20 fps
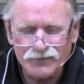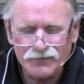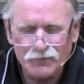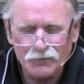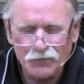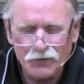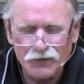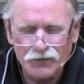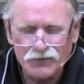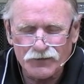to
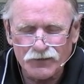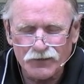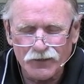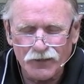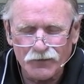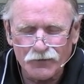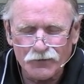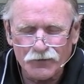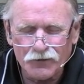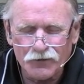be
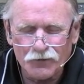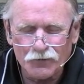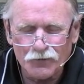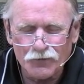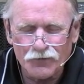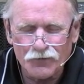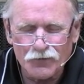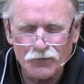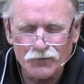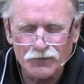together here
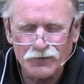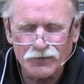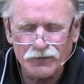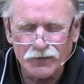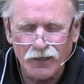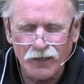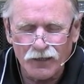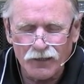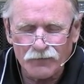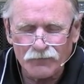with you
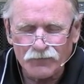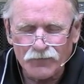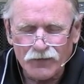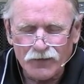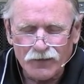tonight.